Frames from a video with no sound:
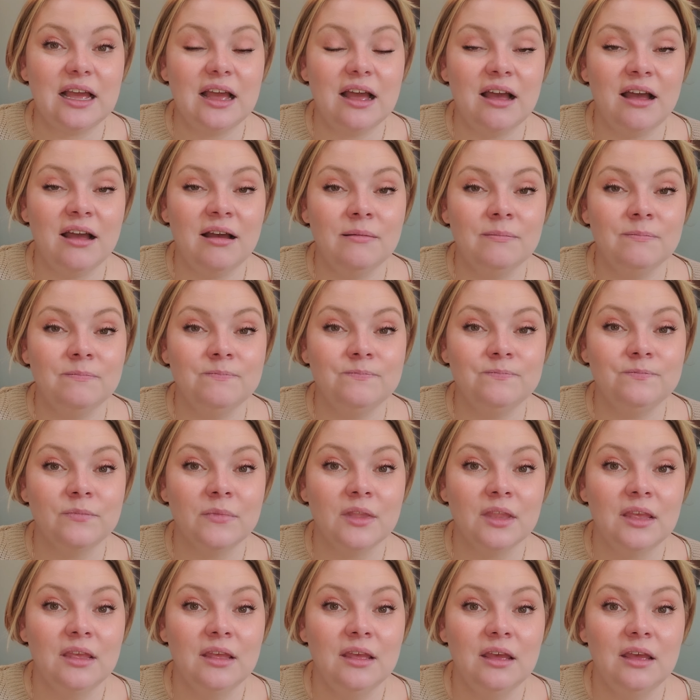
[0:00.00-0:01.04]

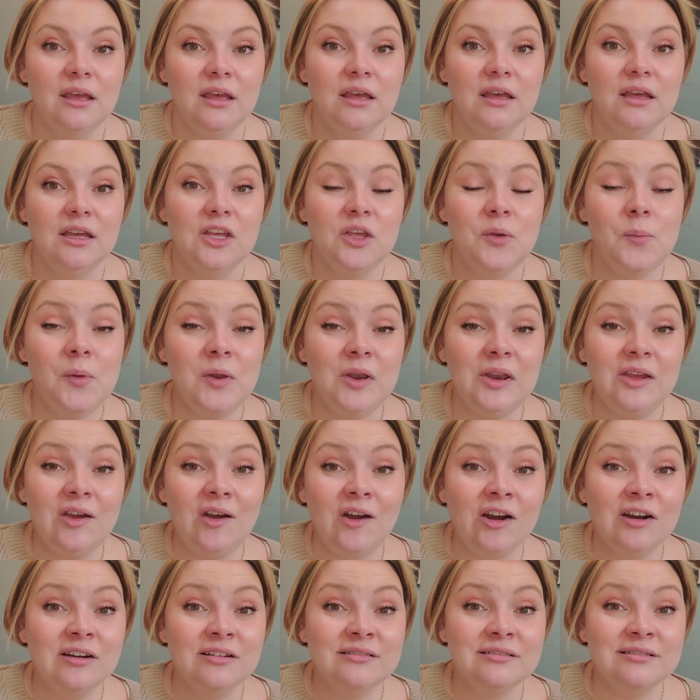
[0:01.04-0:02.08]
community
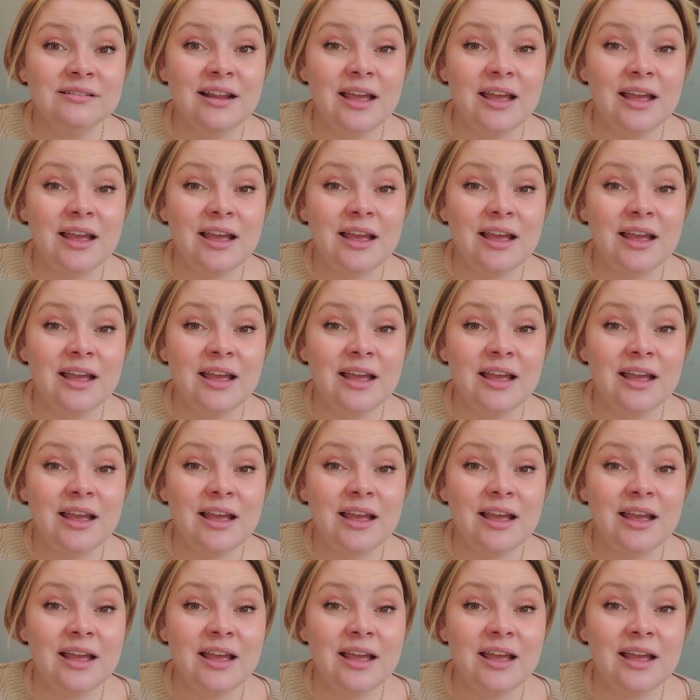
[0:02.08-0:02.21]
garden